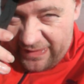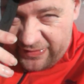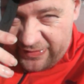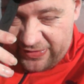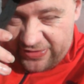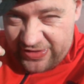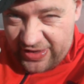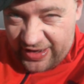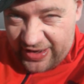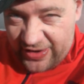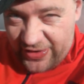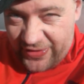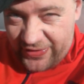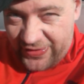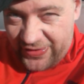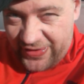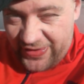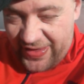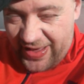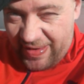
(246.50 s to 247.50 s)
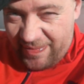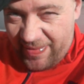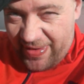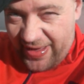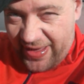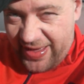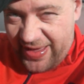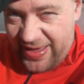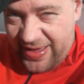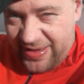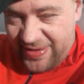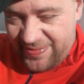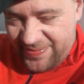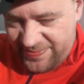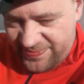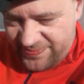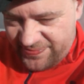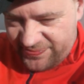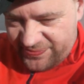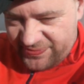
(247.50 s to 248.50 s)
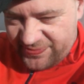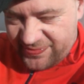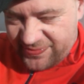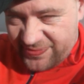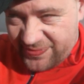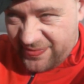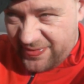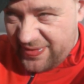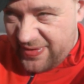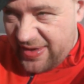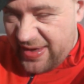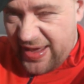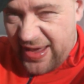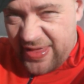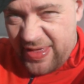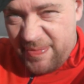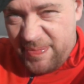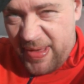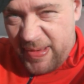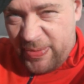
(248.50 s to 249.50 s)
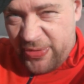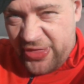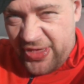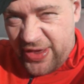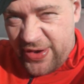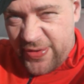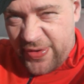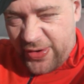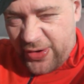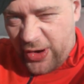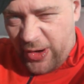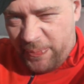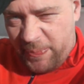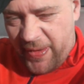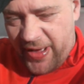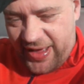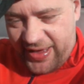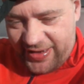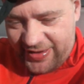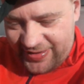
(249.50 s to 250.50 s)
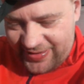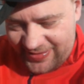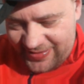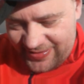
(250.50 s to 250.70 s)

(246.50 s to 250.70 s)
You stick it on like that, mate, and then people think you're a copper.